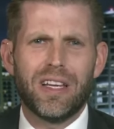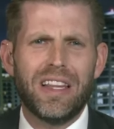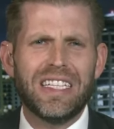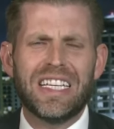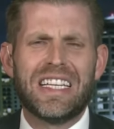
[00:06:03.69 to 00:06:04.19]

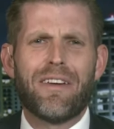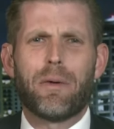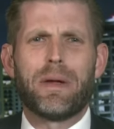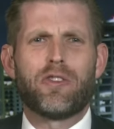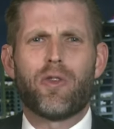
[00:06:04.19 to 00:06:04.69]
This has
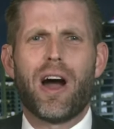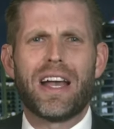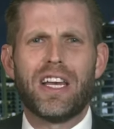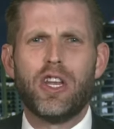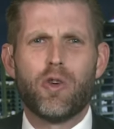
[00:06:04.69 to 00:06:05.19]
never been
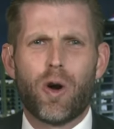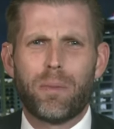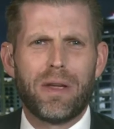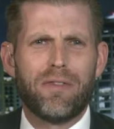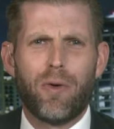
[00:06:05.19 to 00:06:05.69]
tried in New
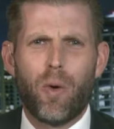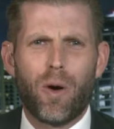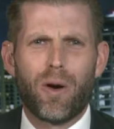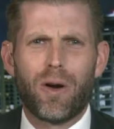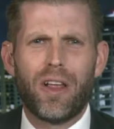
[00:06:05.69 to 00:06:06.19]
York
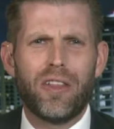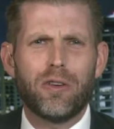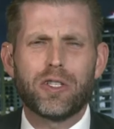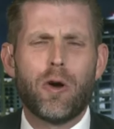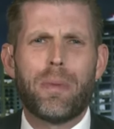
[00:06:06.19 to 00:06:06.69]
before.
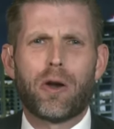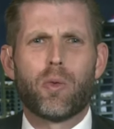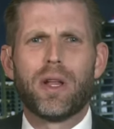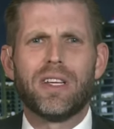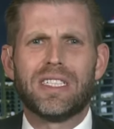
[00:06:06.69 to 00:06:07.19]
There's no better
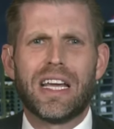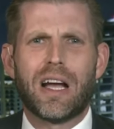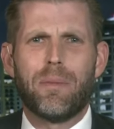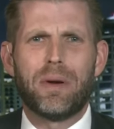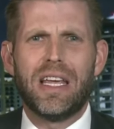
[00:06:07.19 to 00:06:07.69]
real estate
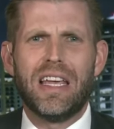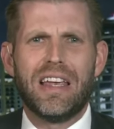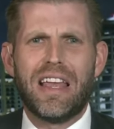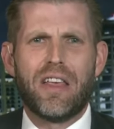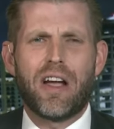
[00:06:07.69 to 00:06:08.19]

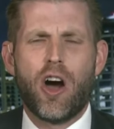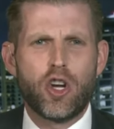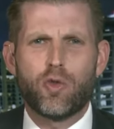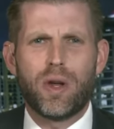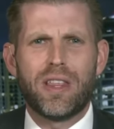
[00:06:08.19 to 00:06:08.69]
company in the
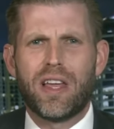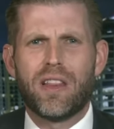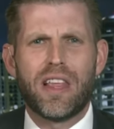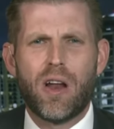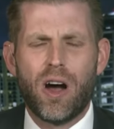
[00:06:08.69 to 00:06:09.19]
country
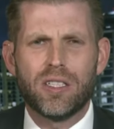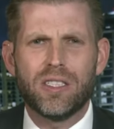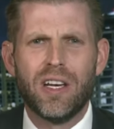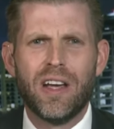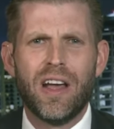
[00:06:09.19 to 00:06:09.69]
than
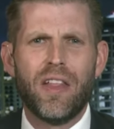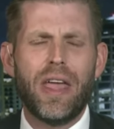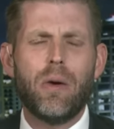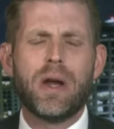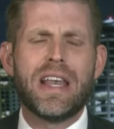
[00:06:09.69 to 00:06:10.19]
us.
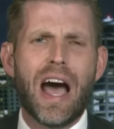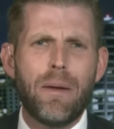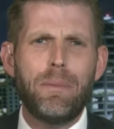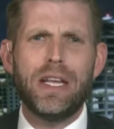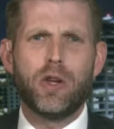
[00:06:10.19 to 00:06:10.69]
They would
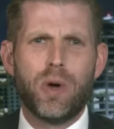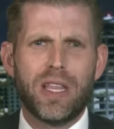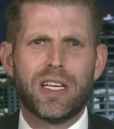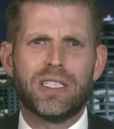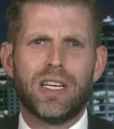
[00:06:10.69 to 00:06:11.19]
not be doing
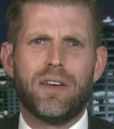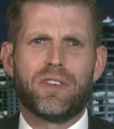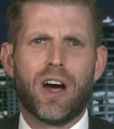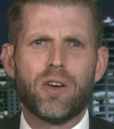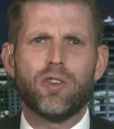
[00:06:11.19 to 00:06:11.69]
this if
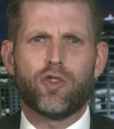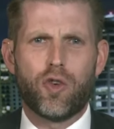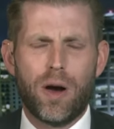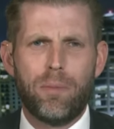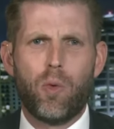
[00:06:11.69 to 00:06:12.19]
Donald
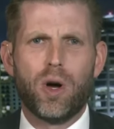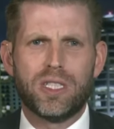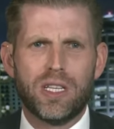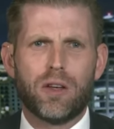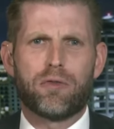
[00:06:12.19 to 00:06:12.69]
Trump
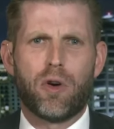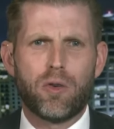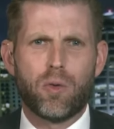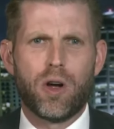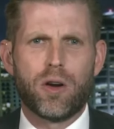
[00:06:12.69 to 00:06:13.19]
wasn't the
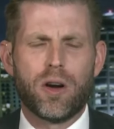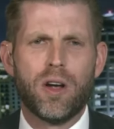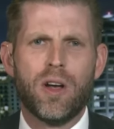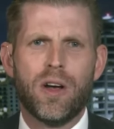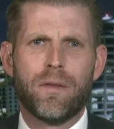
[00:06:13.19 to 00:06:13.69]
front runner
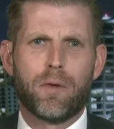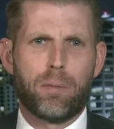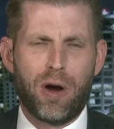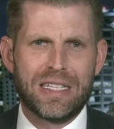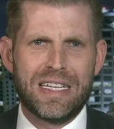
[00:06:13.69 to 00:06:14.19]
for
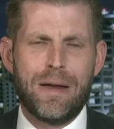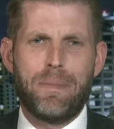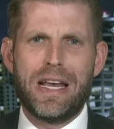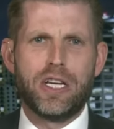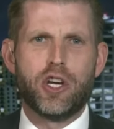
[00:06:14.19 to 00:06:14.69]
president,
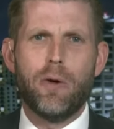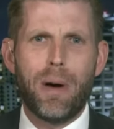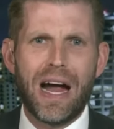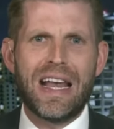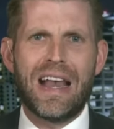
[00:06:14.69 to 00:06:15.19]
beating Joe
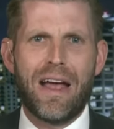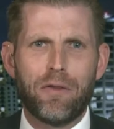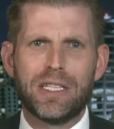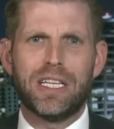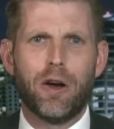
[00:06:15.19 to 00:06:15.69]
Biden in
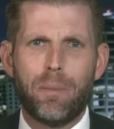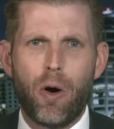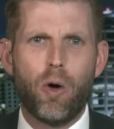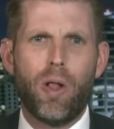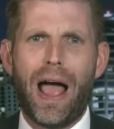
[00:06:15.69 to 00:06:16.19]
every single
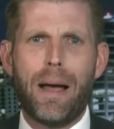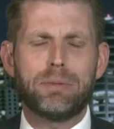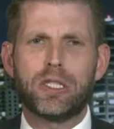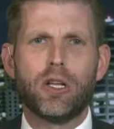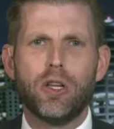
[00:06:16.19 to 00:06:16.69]
poll,
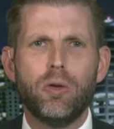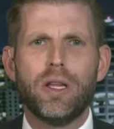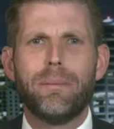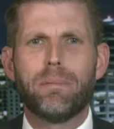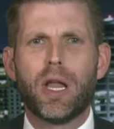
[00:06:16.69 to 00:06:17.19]

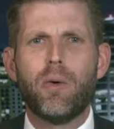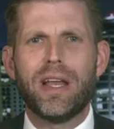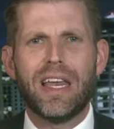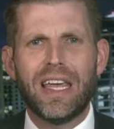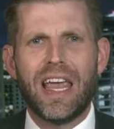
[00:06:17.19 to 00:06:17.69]
absolutely
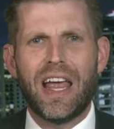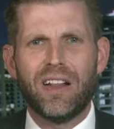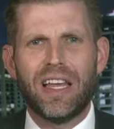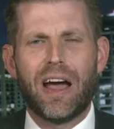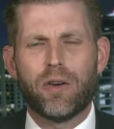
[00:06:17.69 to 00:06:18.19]
blowing Nikki
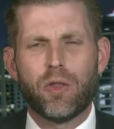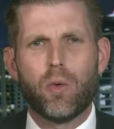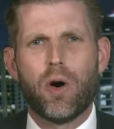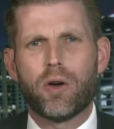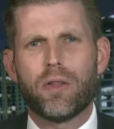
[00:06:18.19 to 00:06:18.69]
Haley out of the
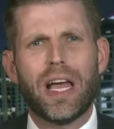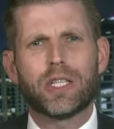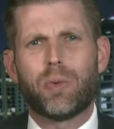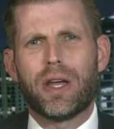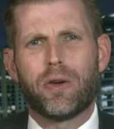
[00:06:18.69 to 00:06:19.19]
water.
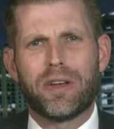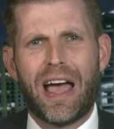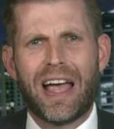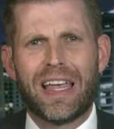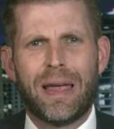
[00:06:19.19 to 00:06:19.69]
That's why they're
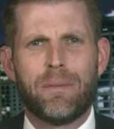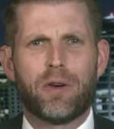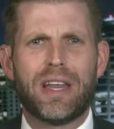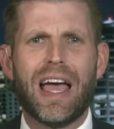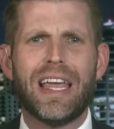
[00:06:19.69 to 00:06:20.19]
attacking him. They're
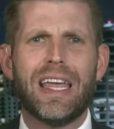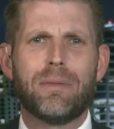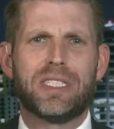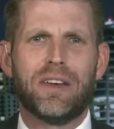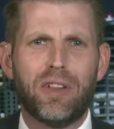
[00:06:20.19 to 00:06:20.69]
attacking
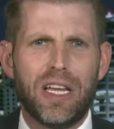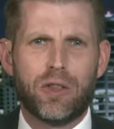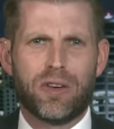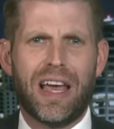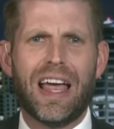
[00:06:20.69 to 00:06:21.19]
him civilly.
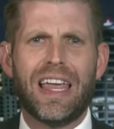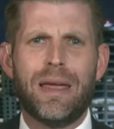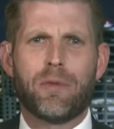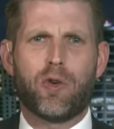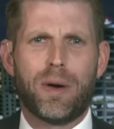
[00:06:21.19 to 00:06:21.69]
They're attacking
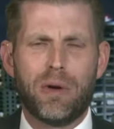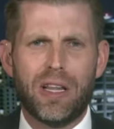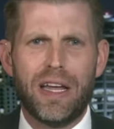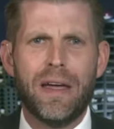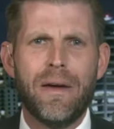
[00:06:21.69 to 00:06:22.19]
him
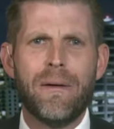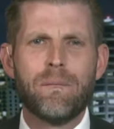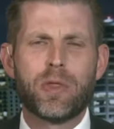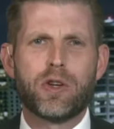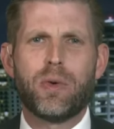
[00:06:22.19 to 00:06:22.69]
criminally.
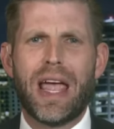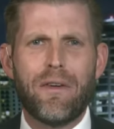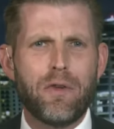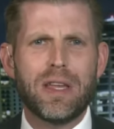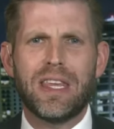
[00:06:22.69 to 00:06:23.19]
They're doing
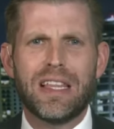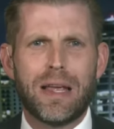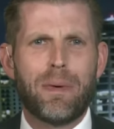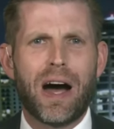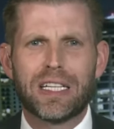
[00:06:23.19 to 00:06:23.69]
everything
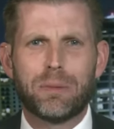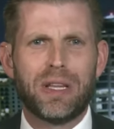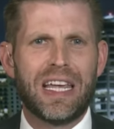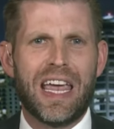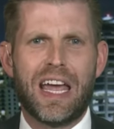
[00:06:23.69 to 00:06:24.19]
they
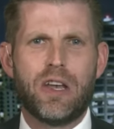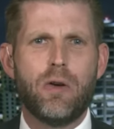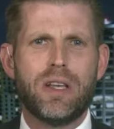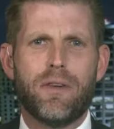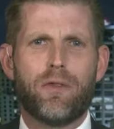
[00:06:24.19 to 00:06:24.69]
possibly can.
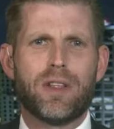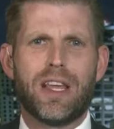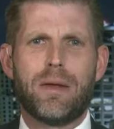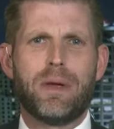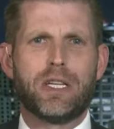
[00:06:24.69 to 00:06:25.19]
No different
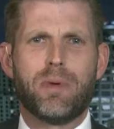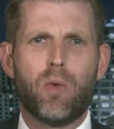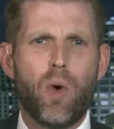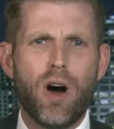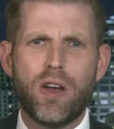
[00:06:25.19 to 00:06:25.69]
than impeachment
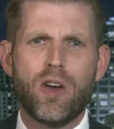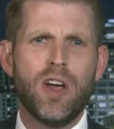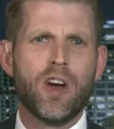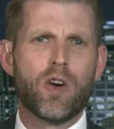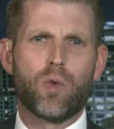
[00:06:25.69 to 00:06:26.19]
one,
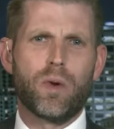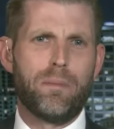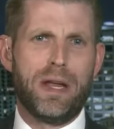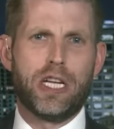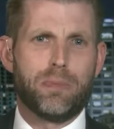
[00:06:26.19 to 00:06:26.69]

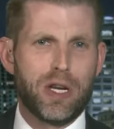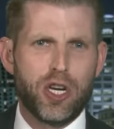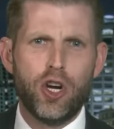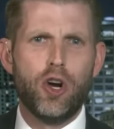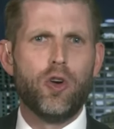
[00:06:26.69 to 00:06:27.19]
impeachment
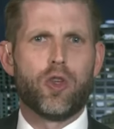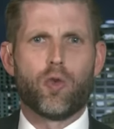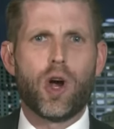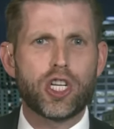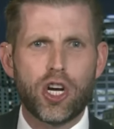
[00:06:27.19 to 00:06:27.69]
two, the
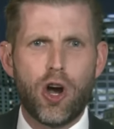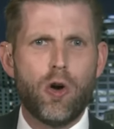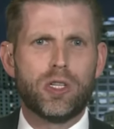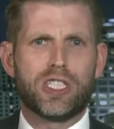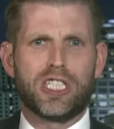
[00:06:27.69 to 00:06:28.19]
Russia
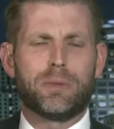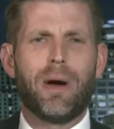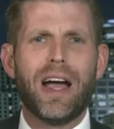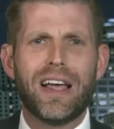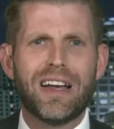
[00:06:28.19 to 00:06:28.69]
hoax, the
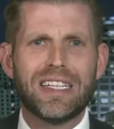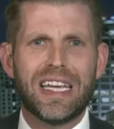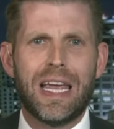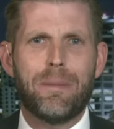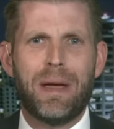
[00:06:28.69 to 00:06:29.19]
spying on his
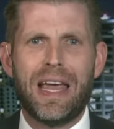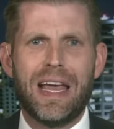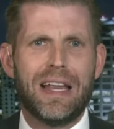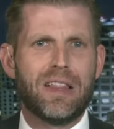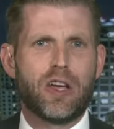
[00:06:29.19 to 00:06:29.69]

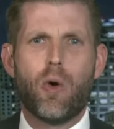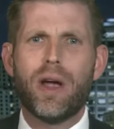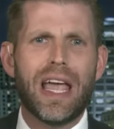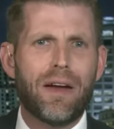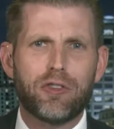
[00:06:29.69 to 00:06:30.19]
campaign, the
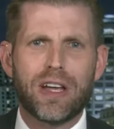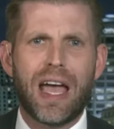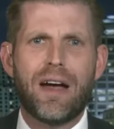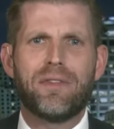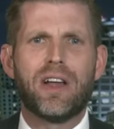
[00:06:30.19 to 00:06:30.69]
going after
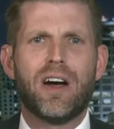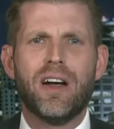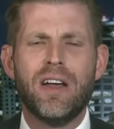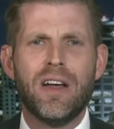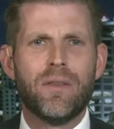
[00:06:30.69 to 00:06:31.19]

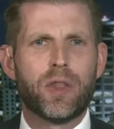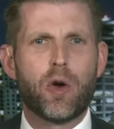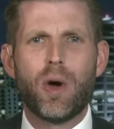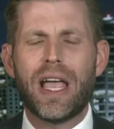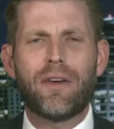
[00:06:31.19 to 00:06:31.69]
Kavanaugh, the
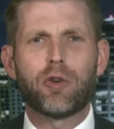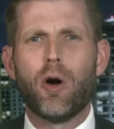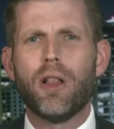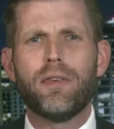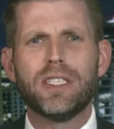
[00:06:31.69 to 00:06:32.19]
going after
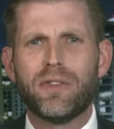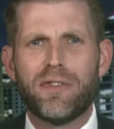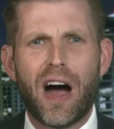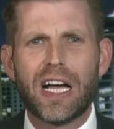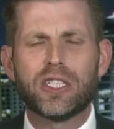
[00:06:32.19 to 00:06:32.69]
all of his
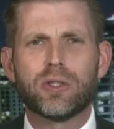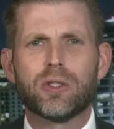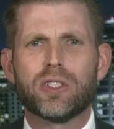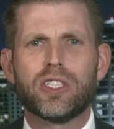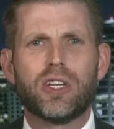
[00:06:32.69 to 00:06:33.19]

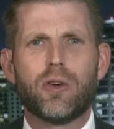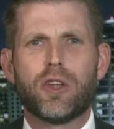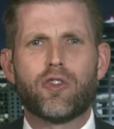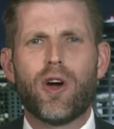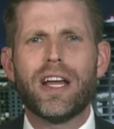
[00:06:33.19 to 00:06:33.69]
advisors. You know,
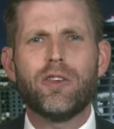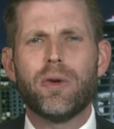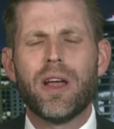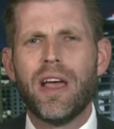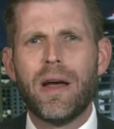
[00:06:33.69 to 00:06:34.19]
they're trying
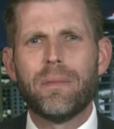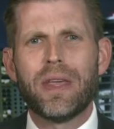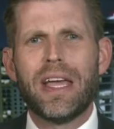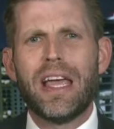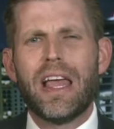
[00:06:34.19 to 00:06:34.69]
to,
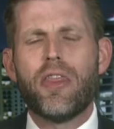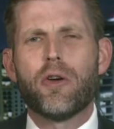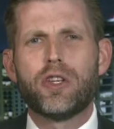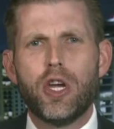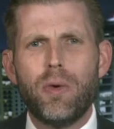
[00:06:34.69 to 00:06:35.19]

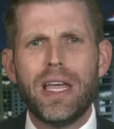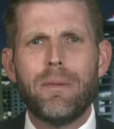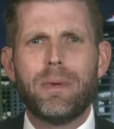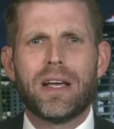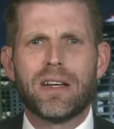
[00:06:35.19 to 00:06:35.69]
they're doing
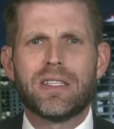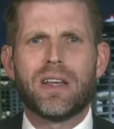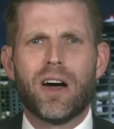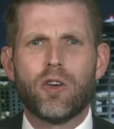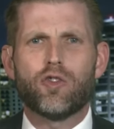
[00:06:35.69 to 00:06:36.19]
it because
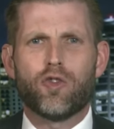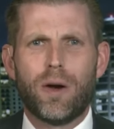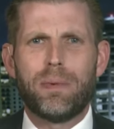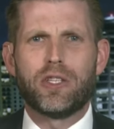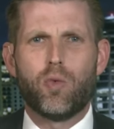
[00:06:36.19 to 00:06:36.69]
Donald
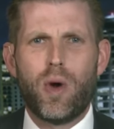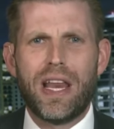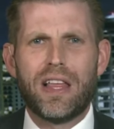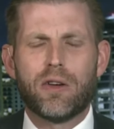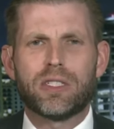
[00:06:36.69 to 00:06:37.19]
Trump is
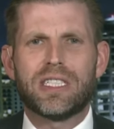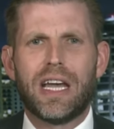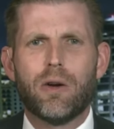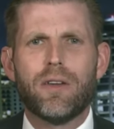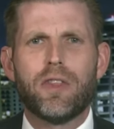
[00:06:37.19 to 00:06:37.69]
winning. They're
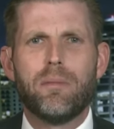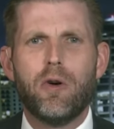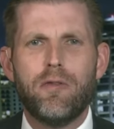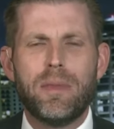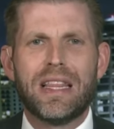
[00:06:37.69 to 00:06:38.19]
scared of the
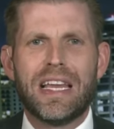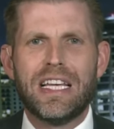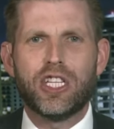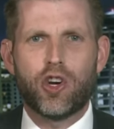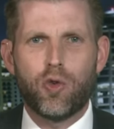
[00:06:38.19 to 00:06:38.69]
movement that
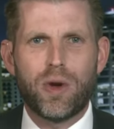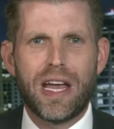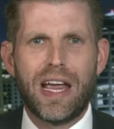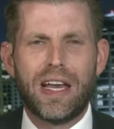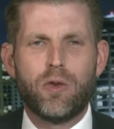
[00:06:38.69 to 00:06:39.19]
he's
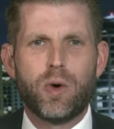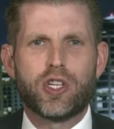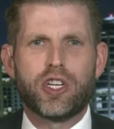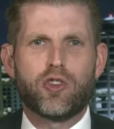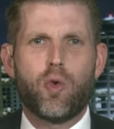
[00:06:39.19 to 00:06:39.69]
created,
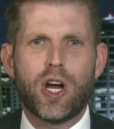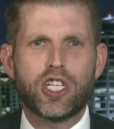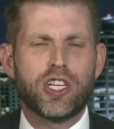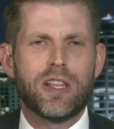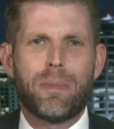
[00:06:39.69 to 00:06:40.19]
which is
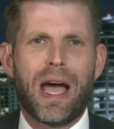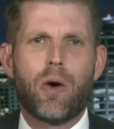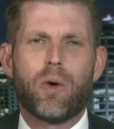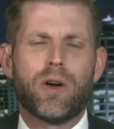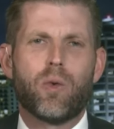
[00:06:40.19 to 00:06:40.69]
question the
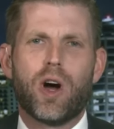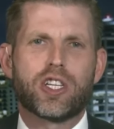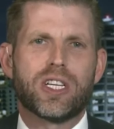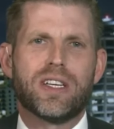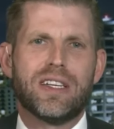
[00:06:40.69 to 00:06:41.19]
power in
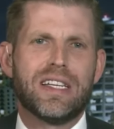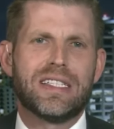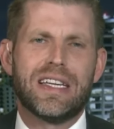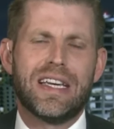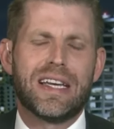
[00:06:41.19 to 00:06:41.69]
Washington,
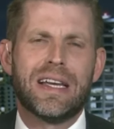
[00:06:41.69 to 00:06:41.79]
D.C.